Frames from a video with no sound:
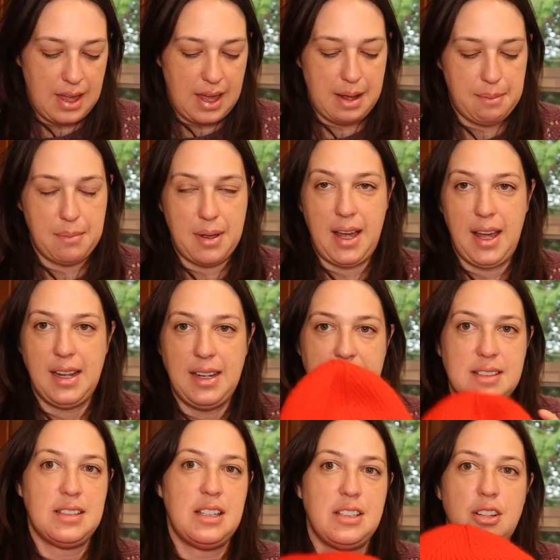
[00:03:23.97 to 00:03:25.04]
and mine
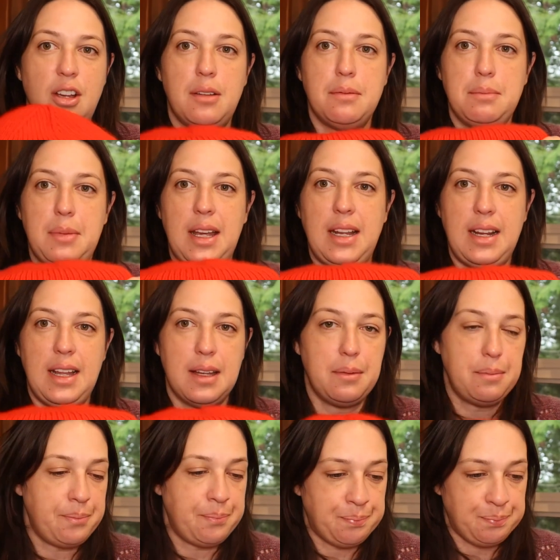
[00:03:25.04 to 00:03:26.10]
is an adult medium.